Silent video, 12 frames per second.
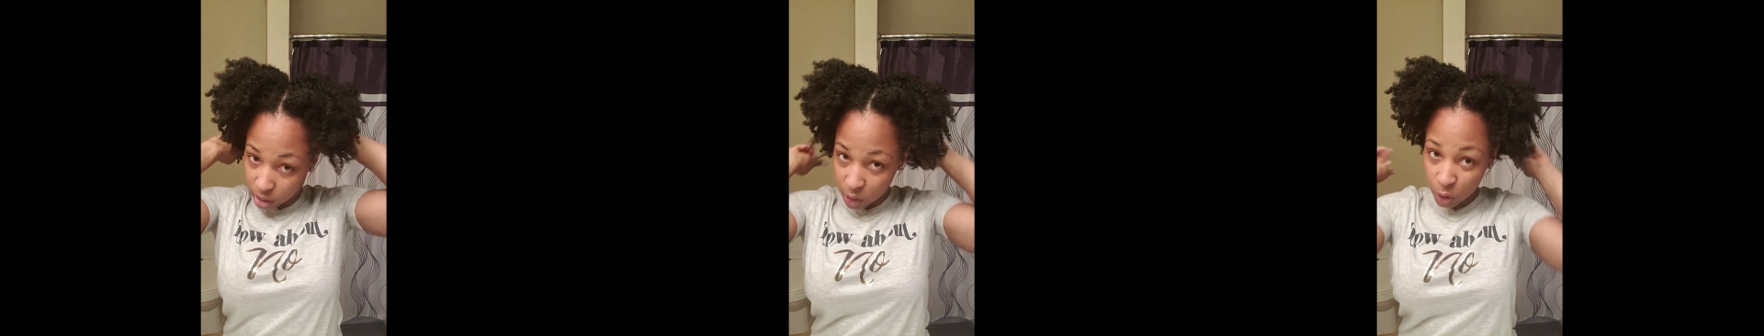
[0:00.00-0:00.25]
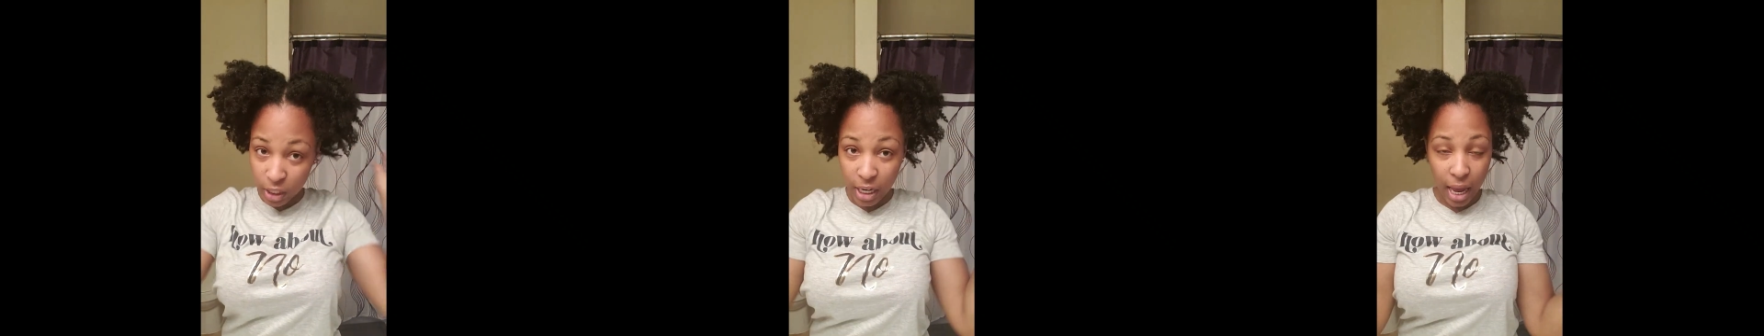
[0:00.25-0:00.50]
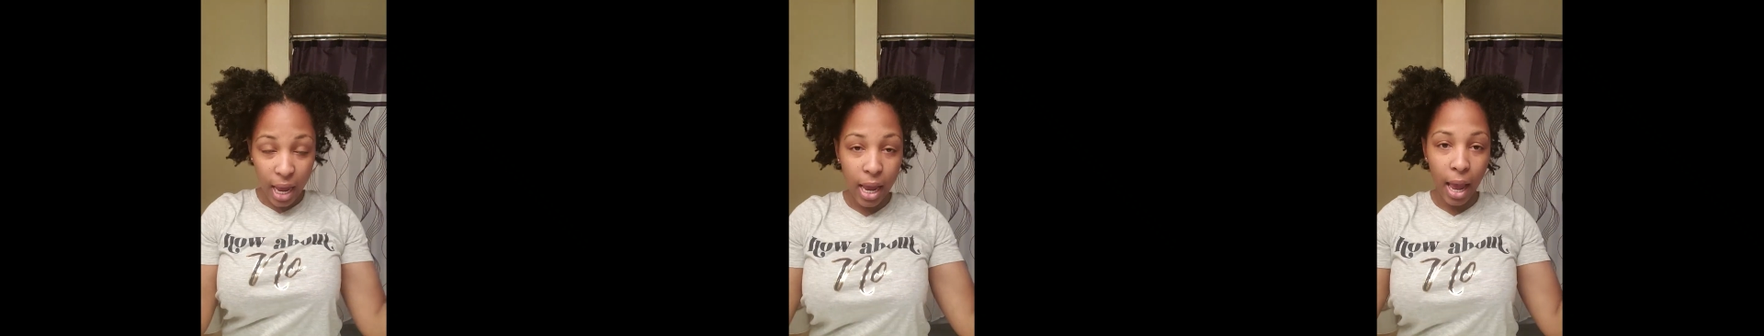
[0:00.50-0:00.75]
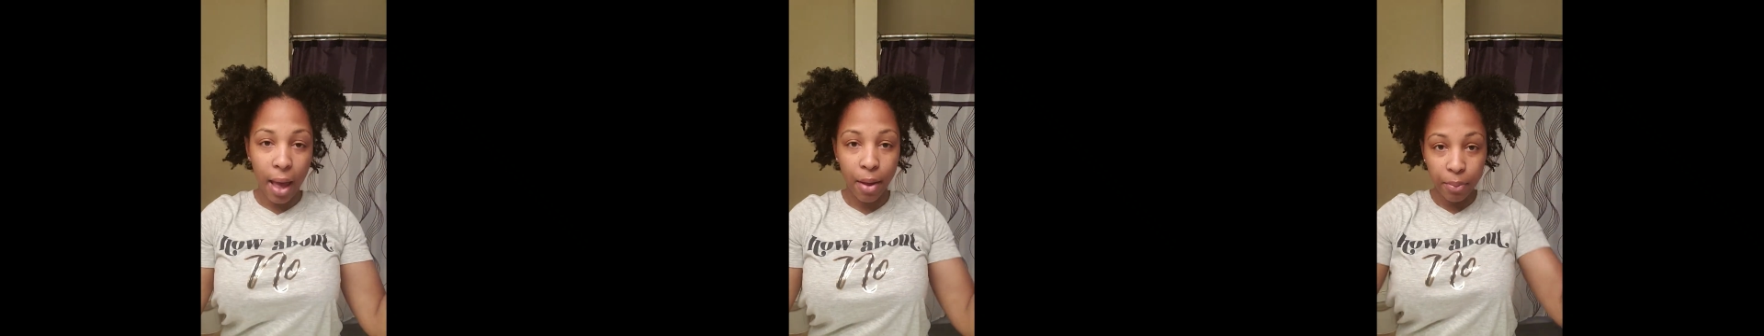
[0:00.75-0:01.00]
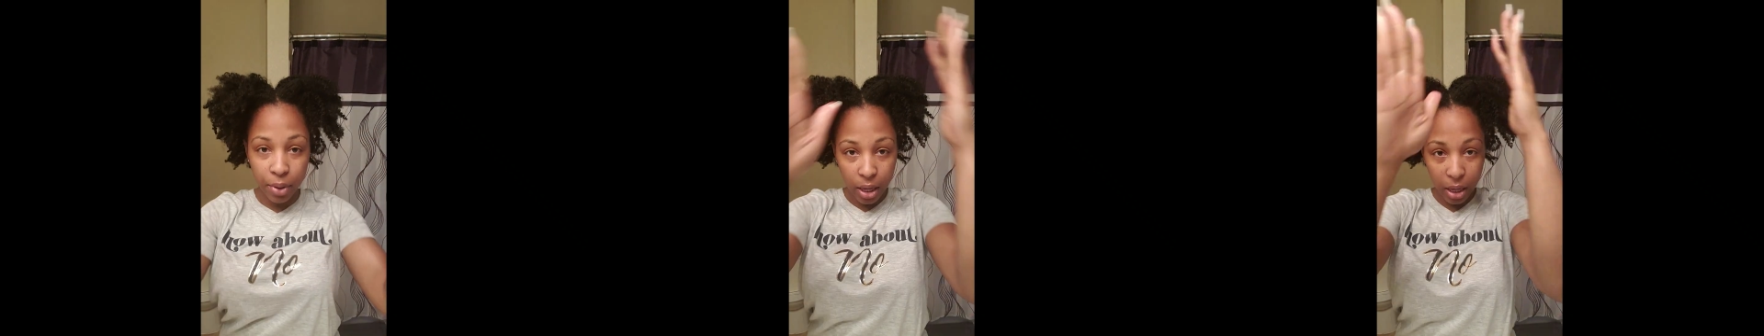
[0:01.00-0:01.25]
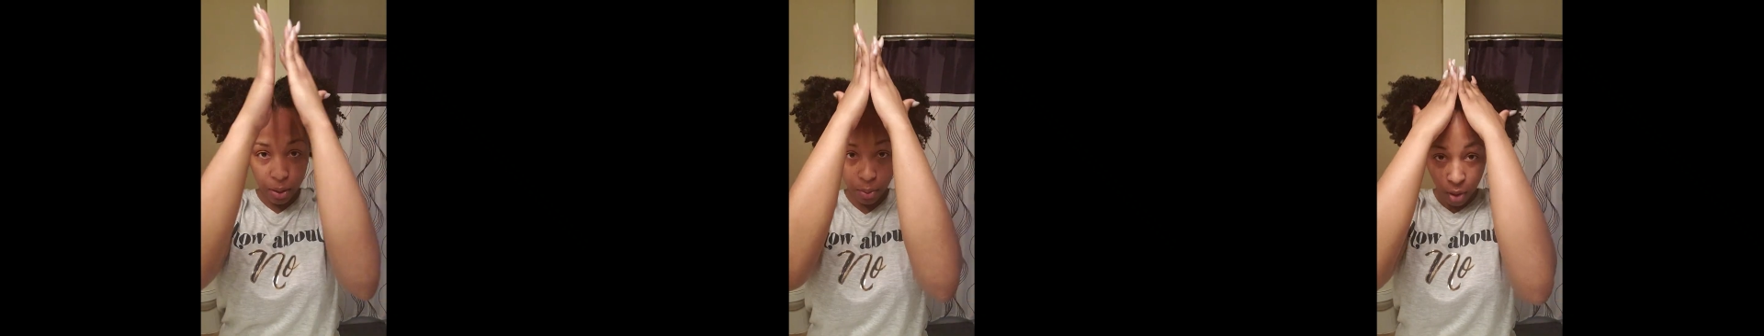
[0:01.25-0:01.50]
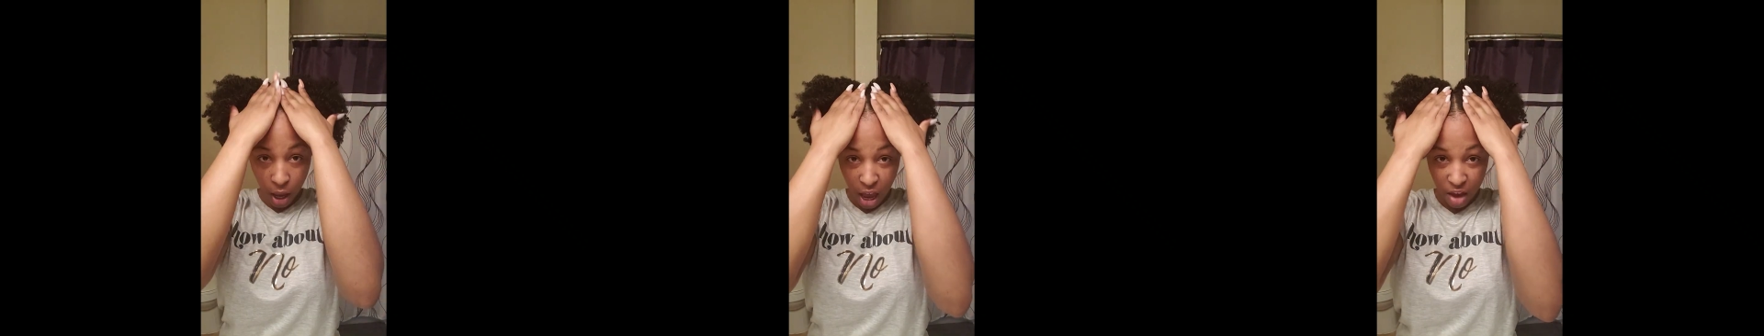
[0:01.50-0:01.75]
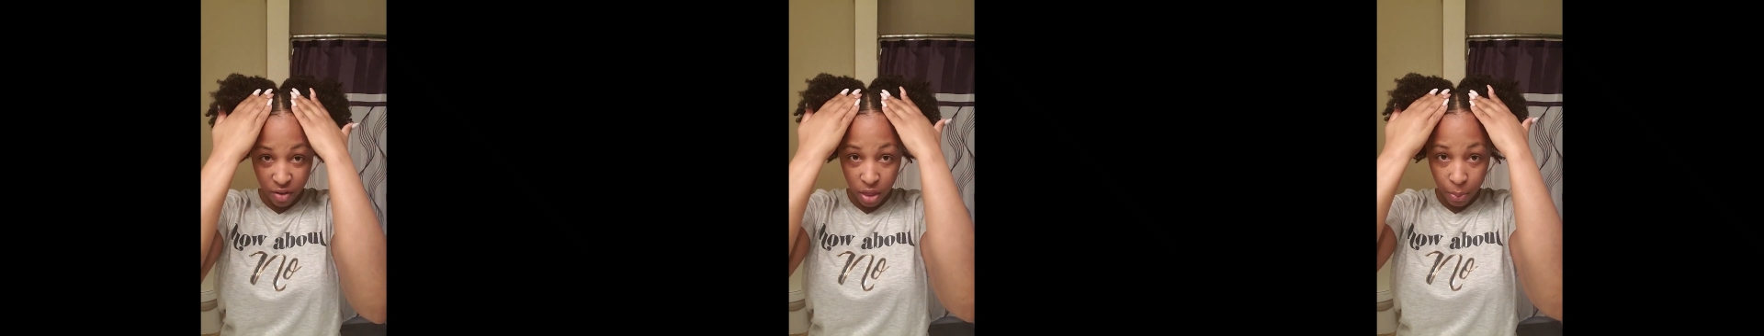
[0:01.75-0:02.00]
So today I'll be
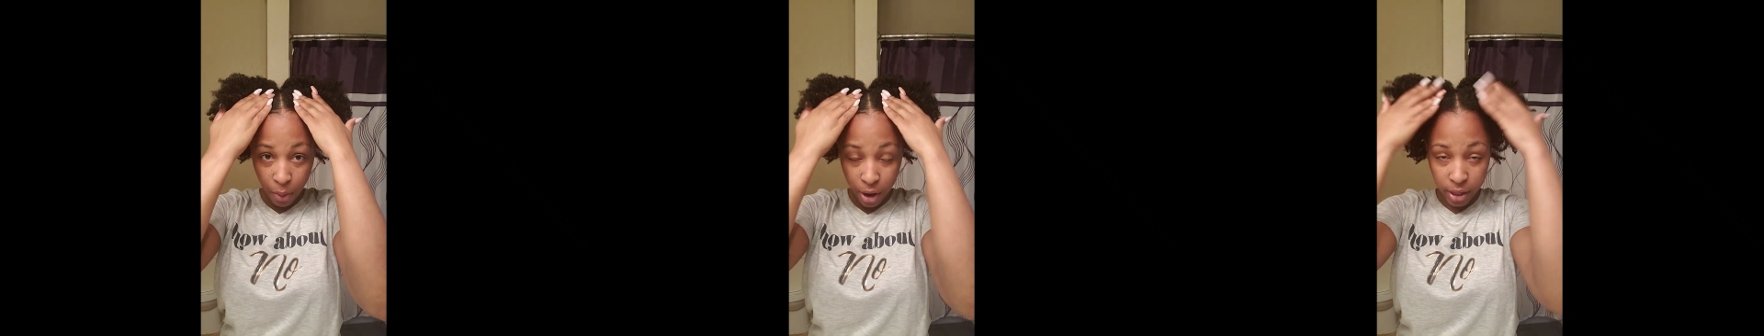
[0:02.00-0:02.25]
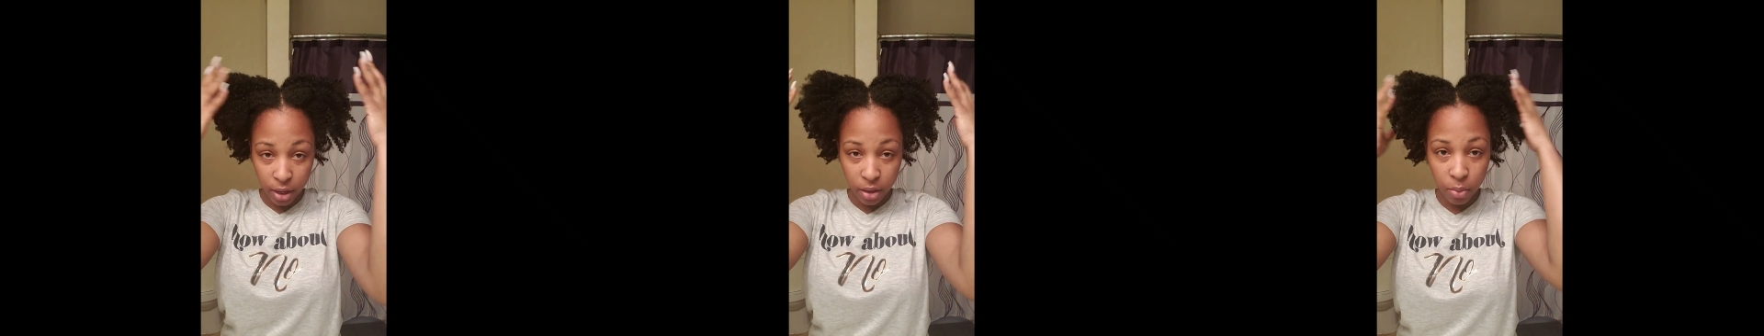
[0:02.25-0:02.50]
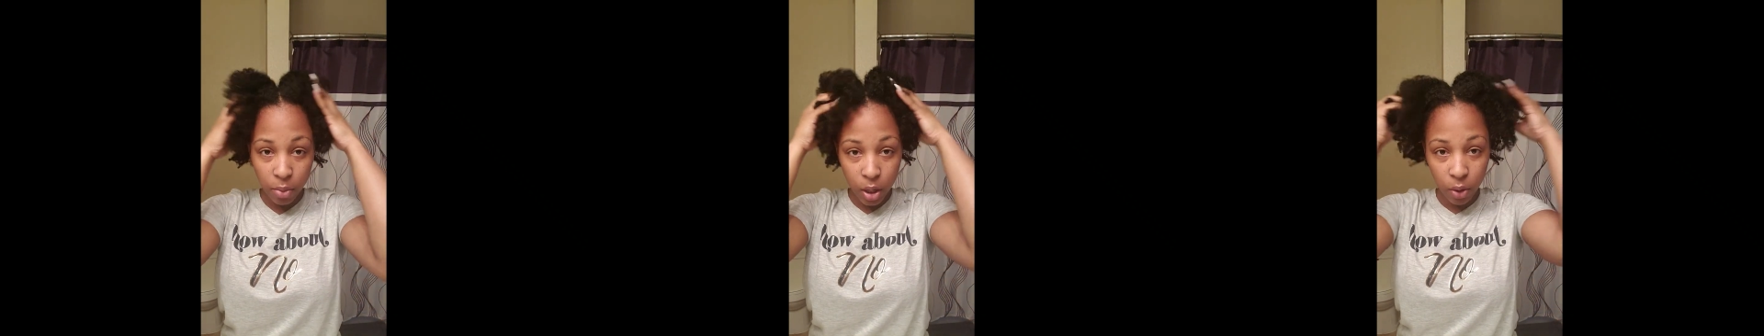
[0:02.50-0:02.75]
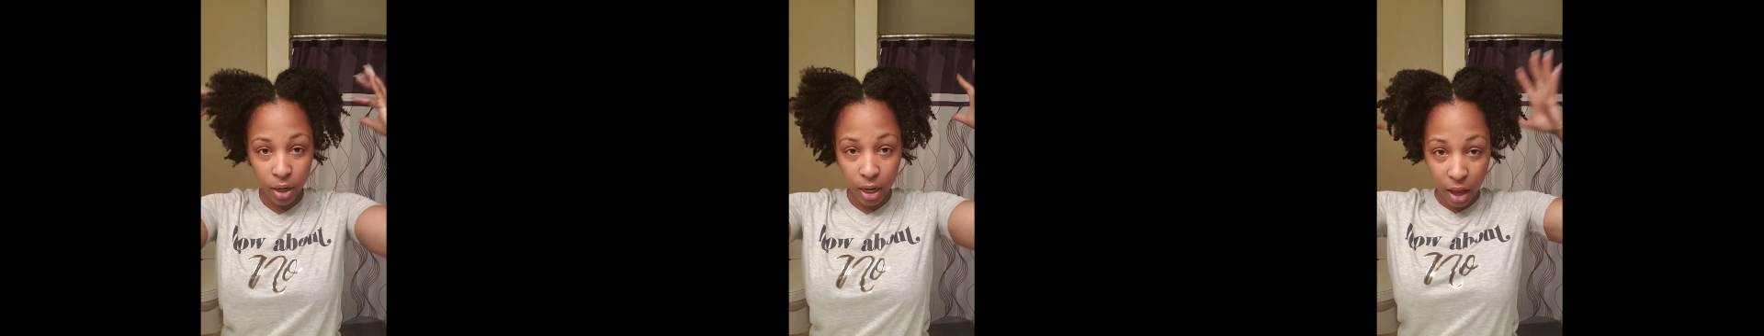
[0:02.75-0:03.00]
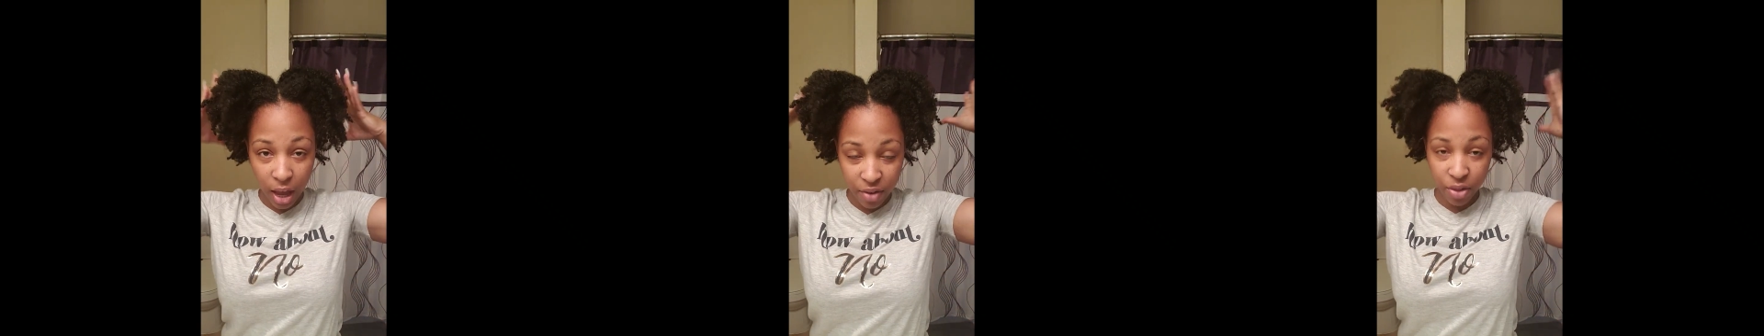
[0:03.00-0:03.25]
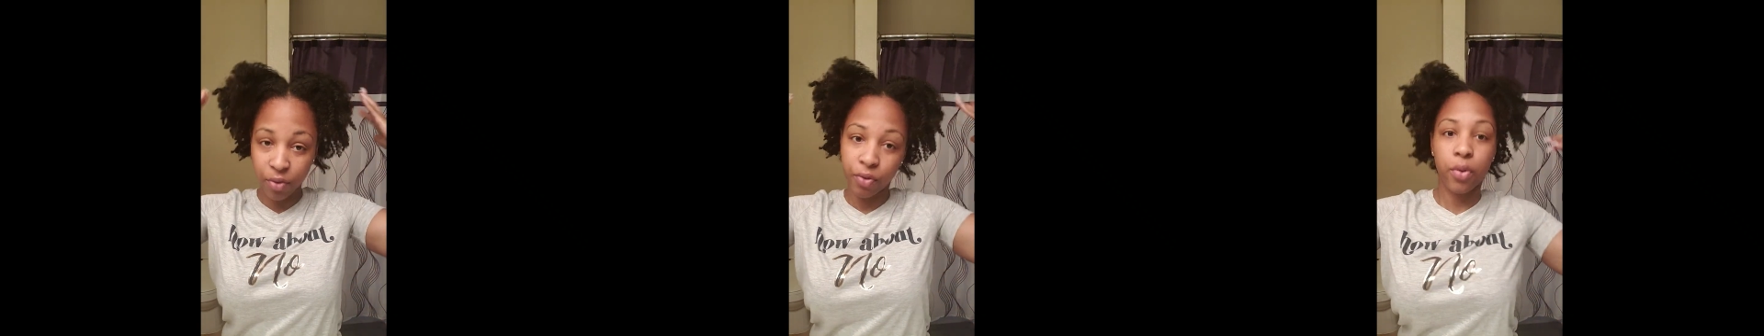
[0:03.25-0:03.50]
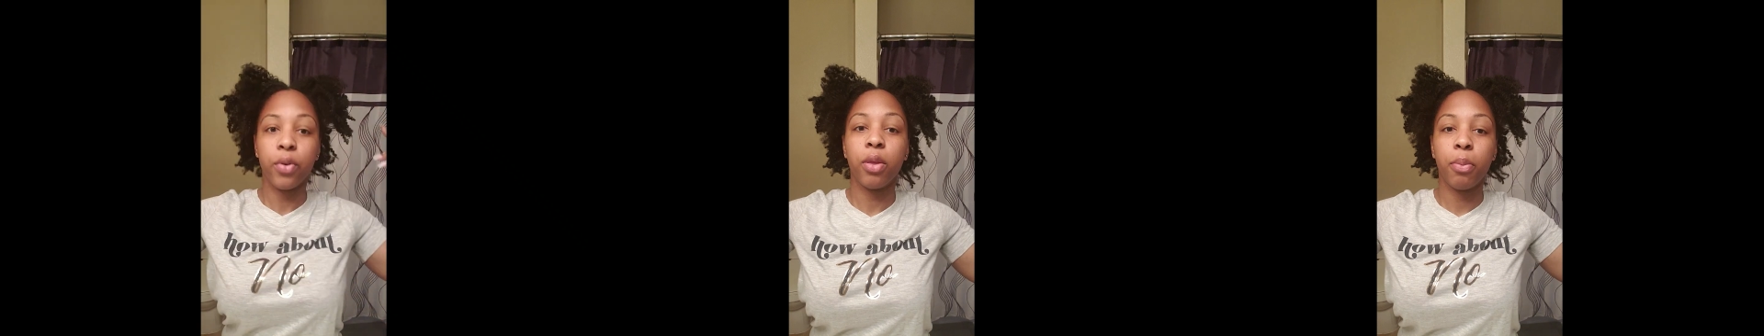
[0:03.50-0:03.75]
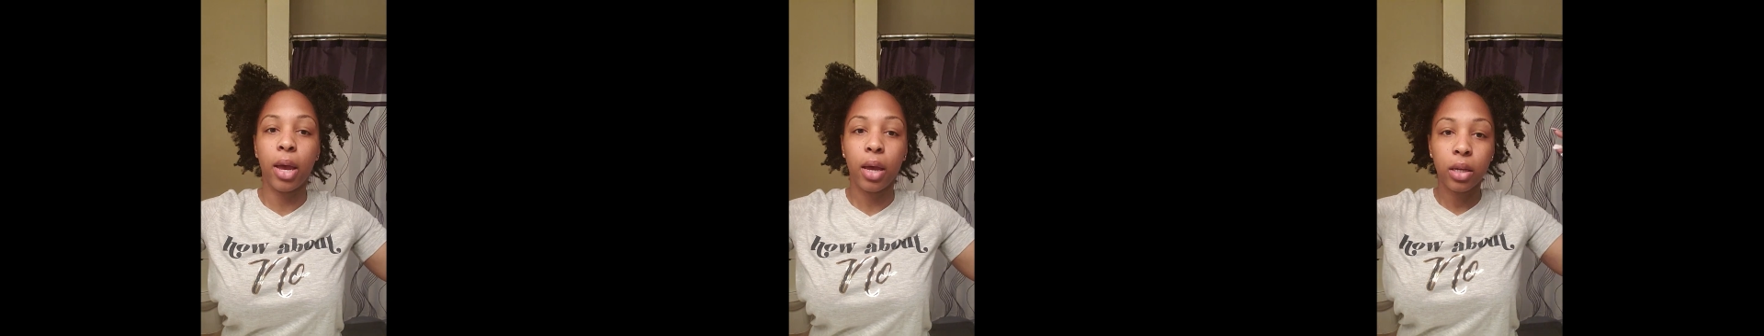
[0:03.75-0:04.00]
having the part down the middle and I'll have the fro in the
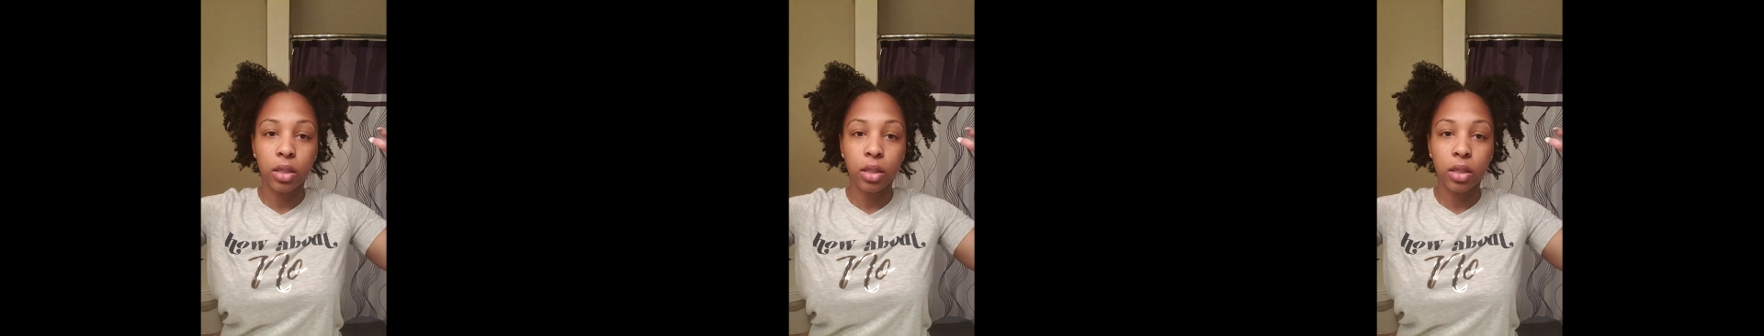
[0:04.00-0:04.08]
back.